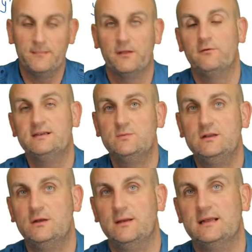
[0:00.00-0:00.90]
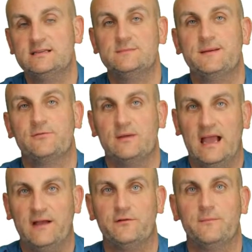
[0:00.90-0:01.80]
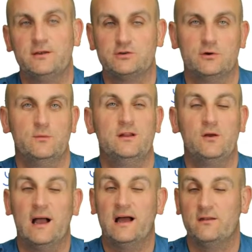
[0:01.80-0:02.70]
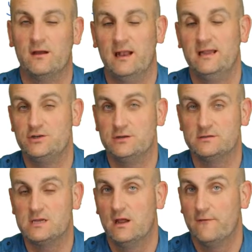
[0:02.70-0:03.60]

Now the reason we're doing this is because we have to make sure we do our dilations,